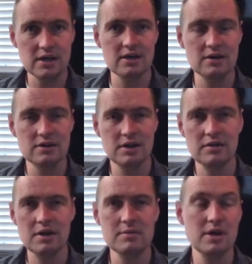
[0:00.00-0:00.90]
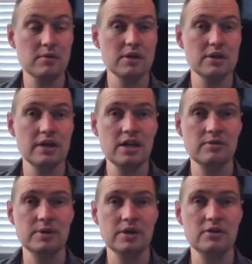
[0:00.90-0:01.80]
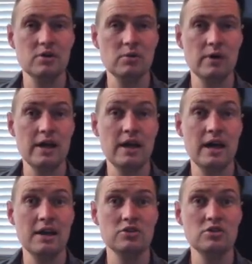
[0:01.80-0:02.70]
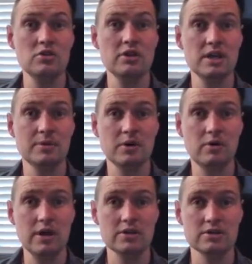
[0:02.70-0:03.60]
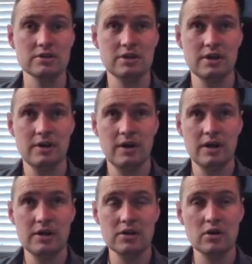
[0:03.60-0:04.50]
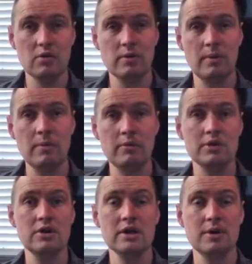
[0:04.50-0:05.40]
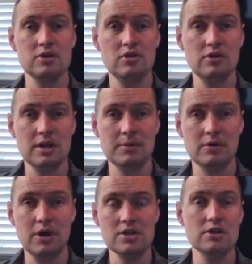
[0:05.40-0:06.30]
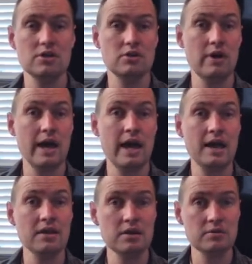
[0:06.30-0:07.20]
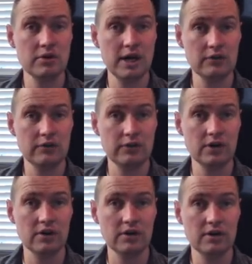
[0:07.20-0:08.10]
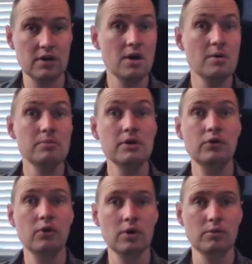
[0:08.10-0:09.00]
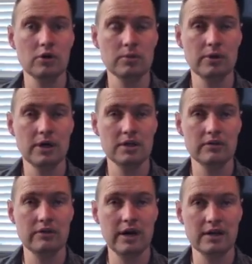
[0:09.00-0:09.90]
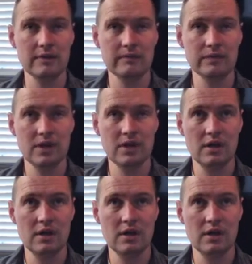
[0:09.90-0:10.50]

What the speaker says: there, this comes out really nice because you're right at a two-step equation. So remember we talked about two-step equations. You add and subtract first before multiplying and dividing.